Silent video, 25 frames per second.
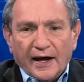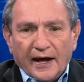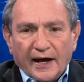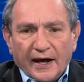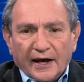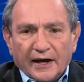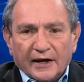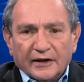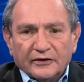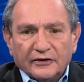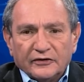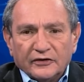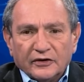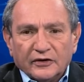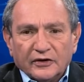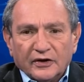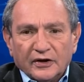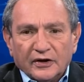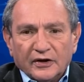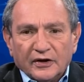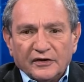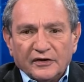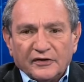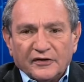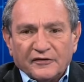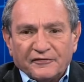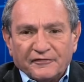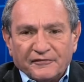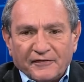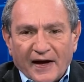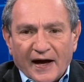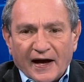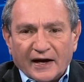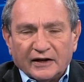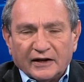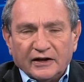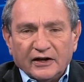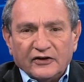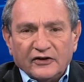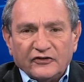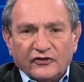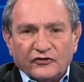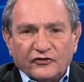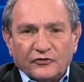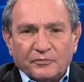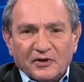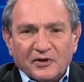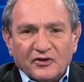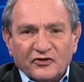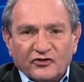And the fact is,
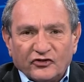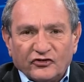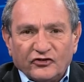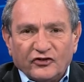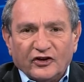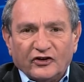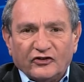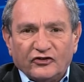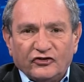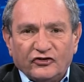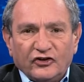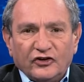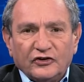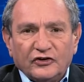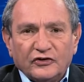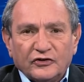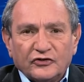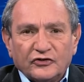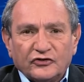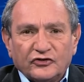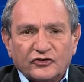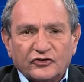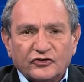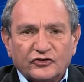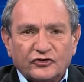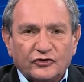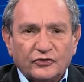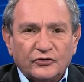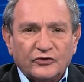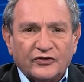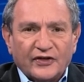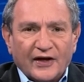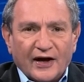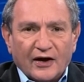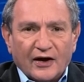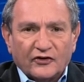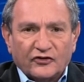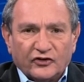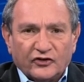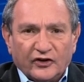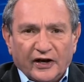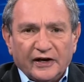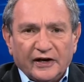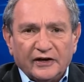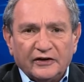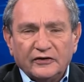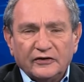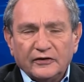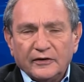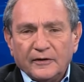it's been six years since
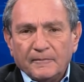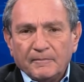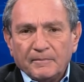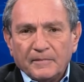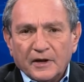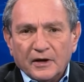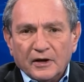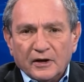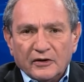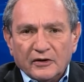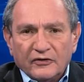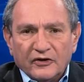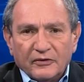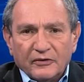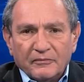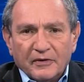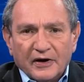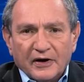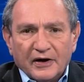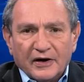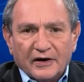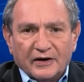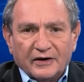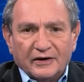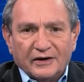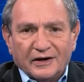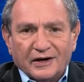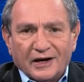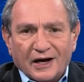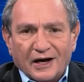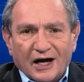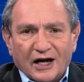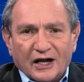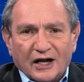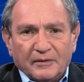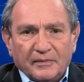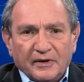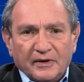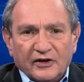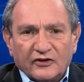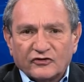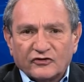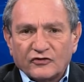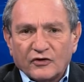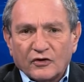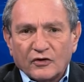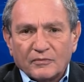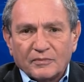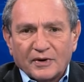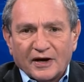2008. The American economy has
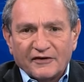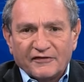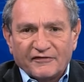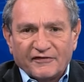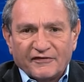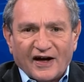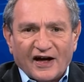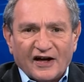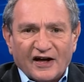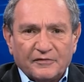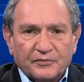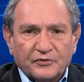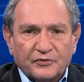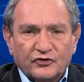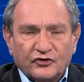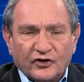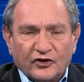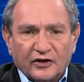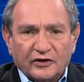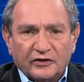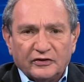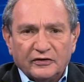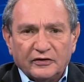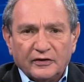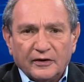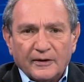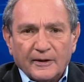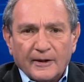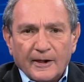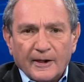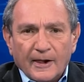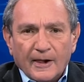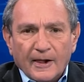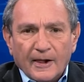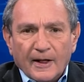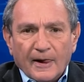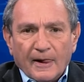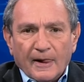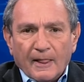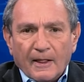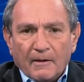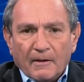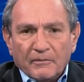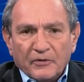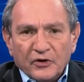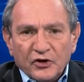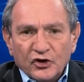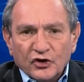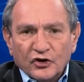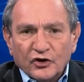grown by 5%.
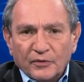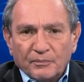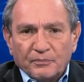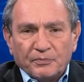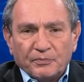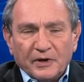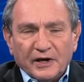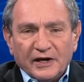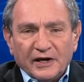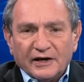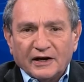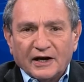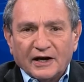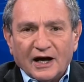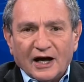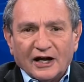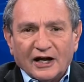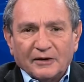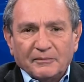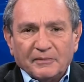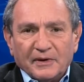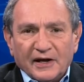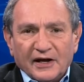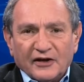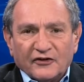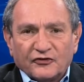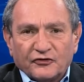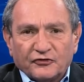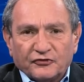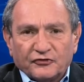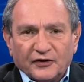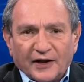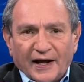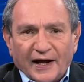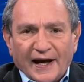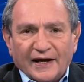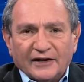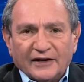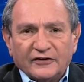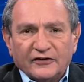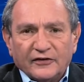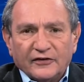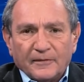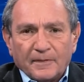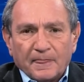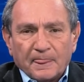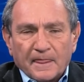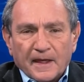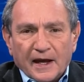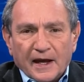European economy is flat,
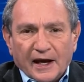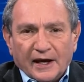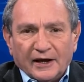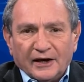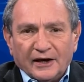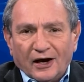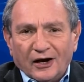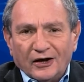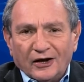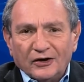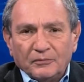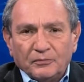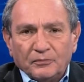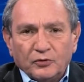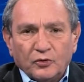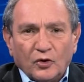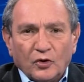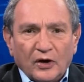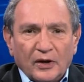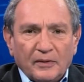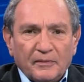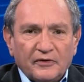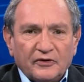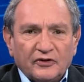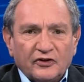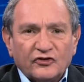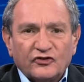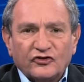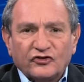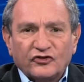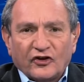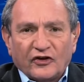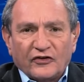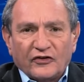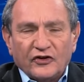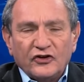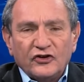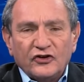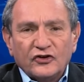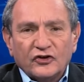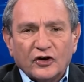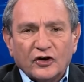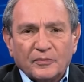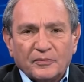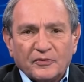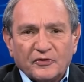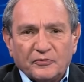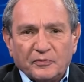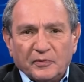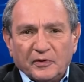and unemployment in Southern
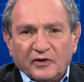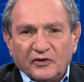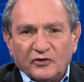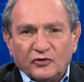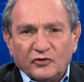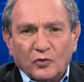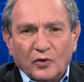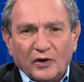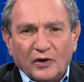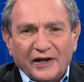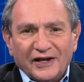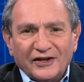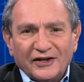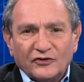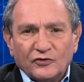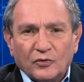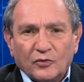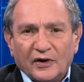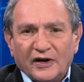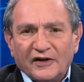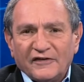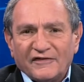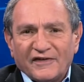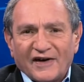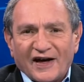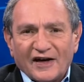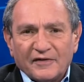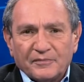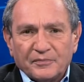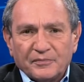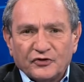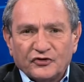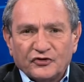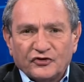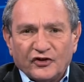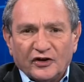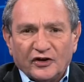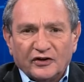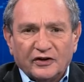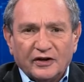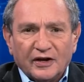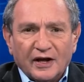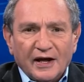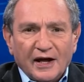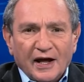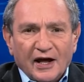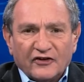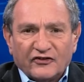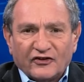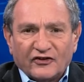Europe is between 20 and 25 percent,
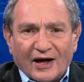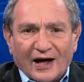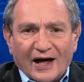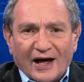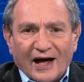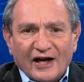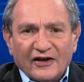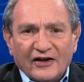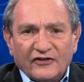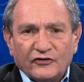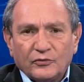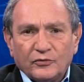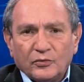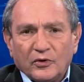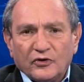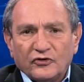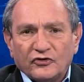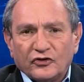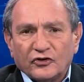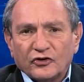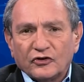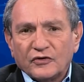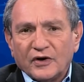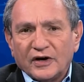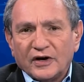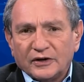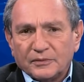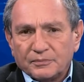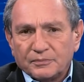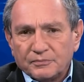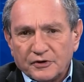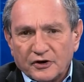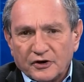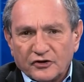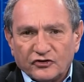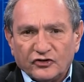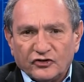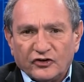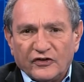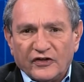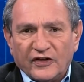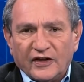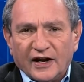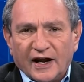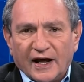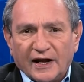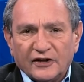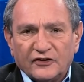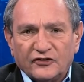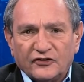as high as it was in the Great Depression in the
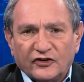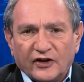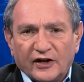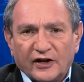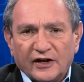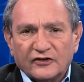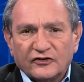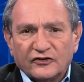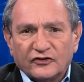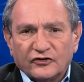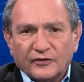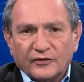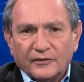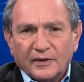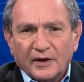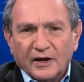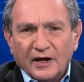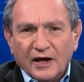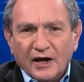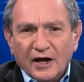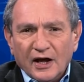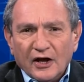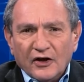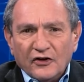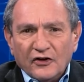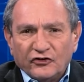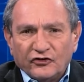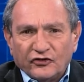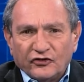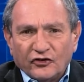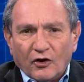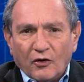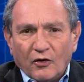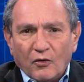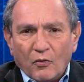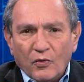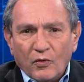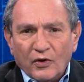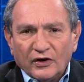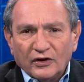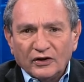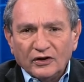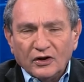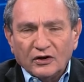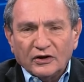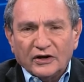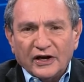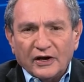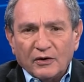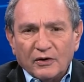United States. So we're
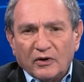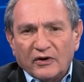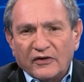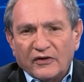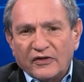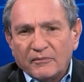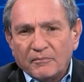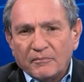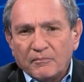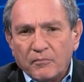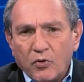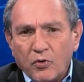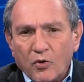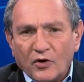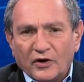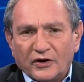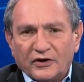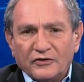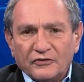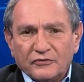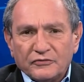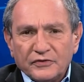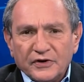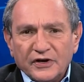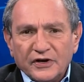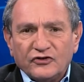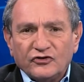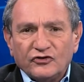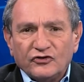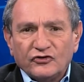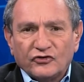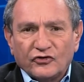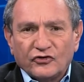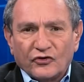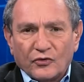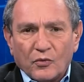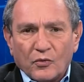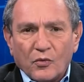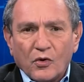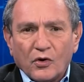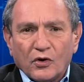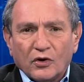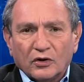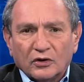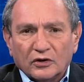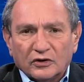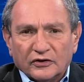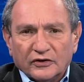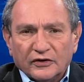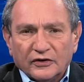looking at one of the important regions of the
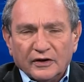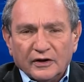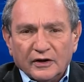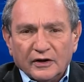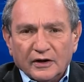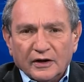world,